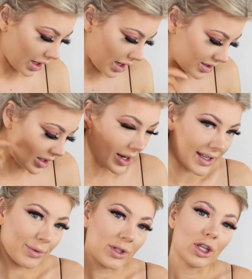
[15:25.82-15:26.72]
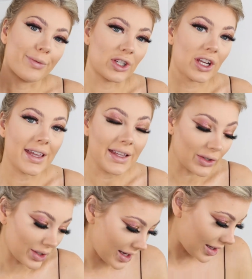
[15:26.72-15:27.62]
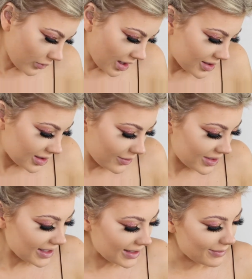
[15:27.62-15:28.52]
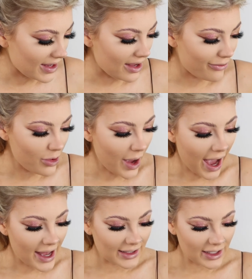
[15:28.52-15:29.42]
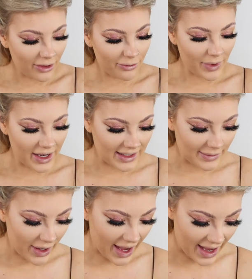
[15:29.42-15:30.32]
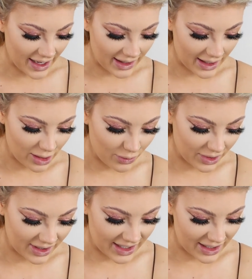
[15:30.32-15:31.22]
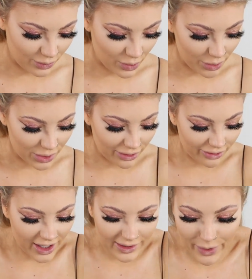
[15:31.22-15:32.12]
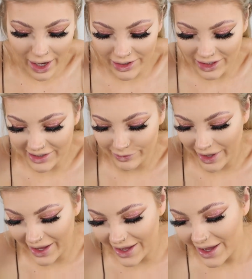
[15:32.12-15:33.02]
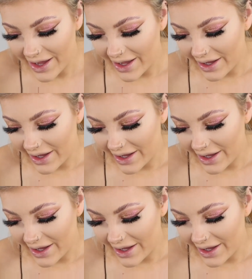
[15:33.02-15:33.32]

I don't like to put too much heat on it. Someone said to me, if you had enough money to buy anything you wanted, what would your first purchase be?